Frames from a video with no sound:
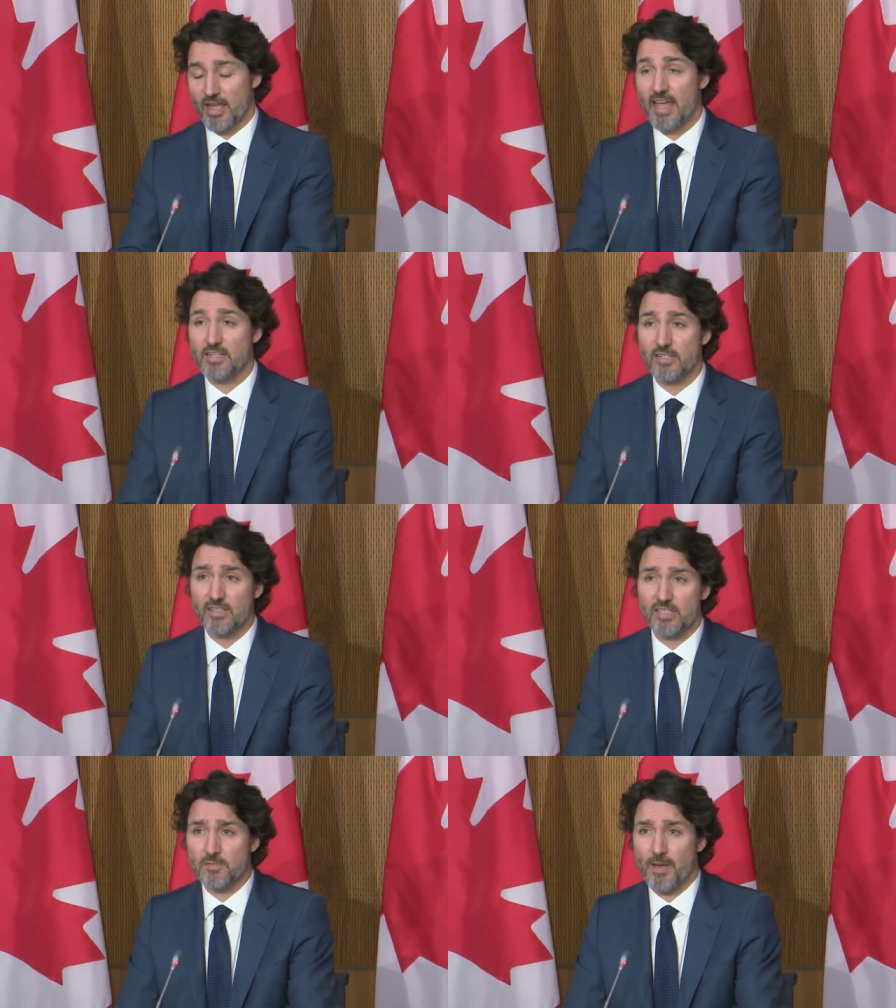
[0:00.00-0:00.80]

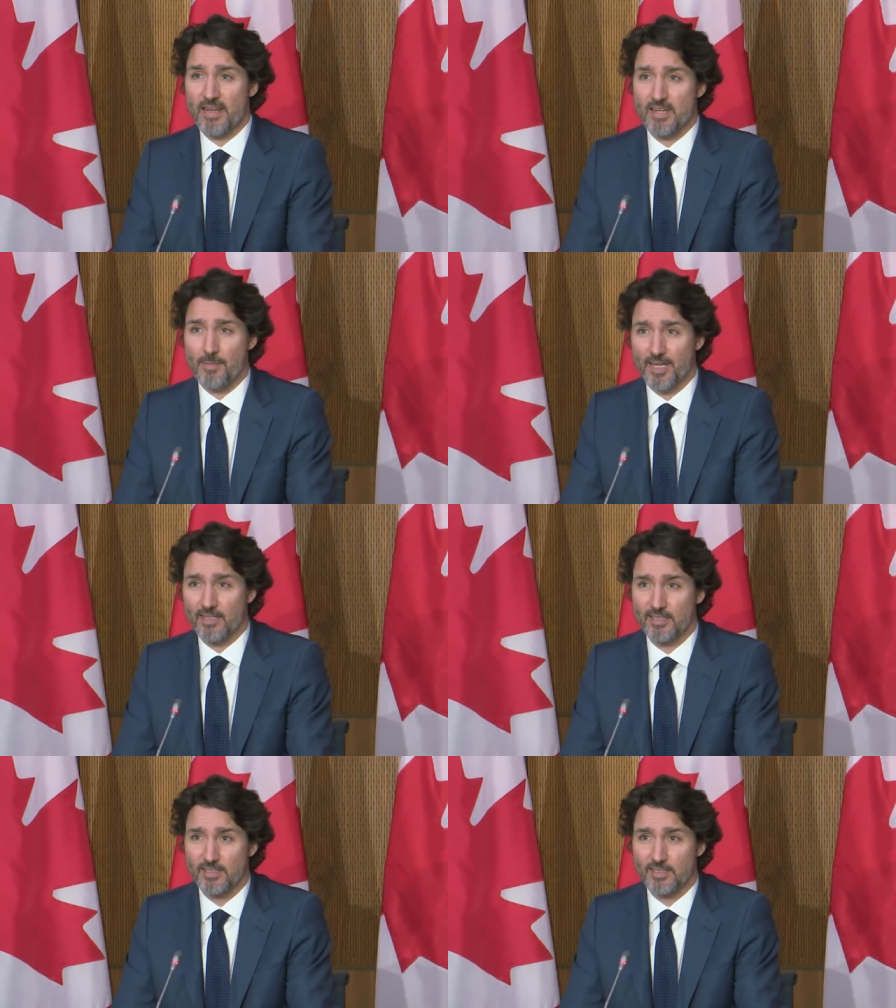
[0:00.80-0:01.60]
Ending this
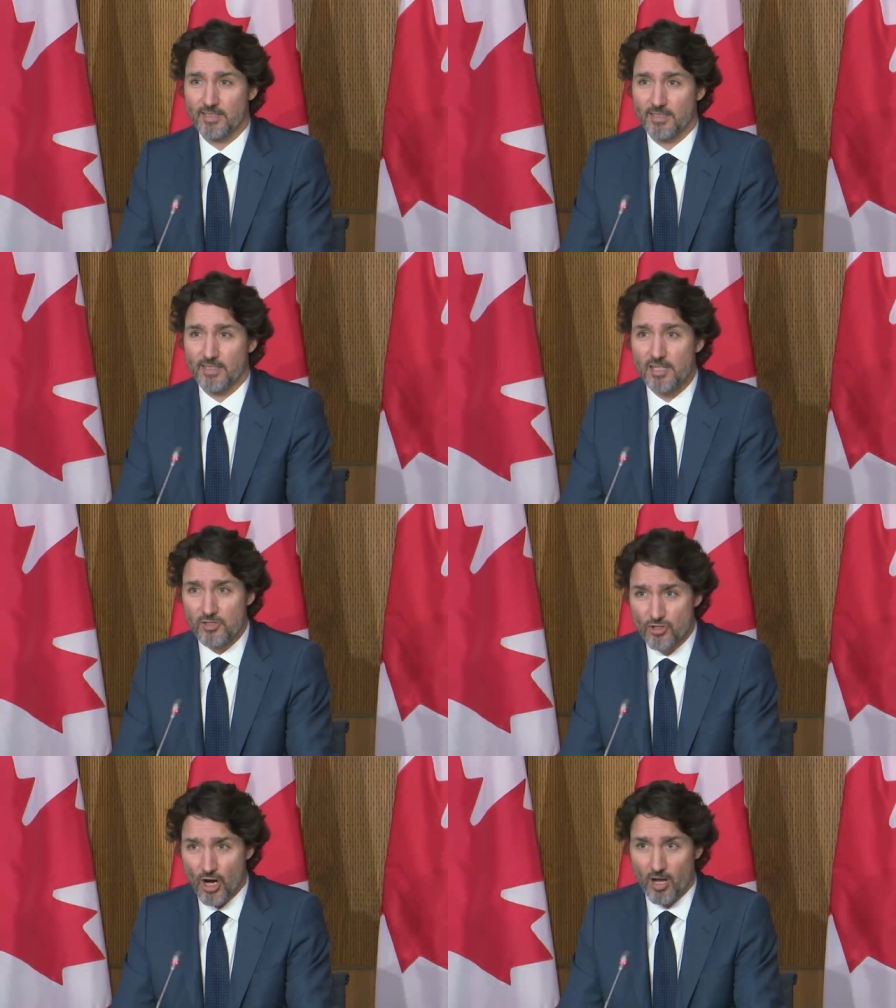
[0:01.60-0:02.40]
pandemic
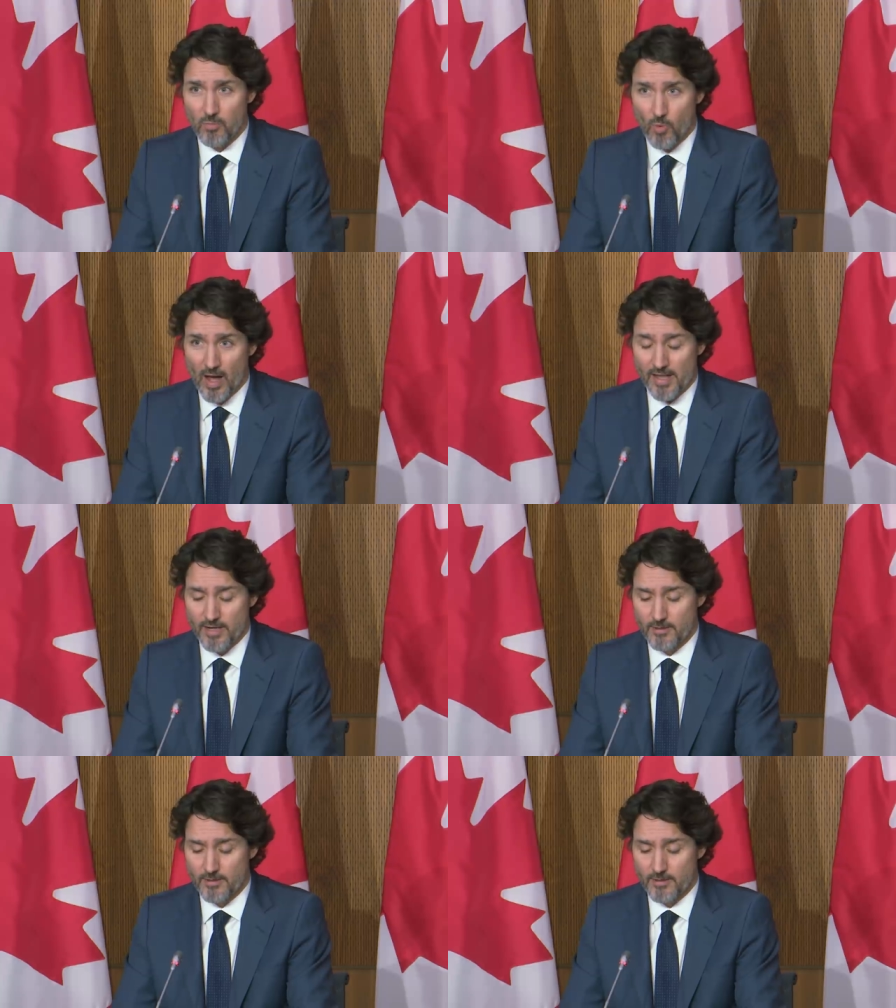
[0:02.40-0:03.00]
is job one.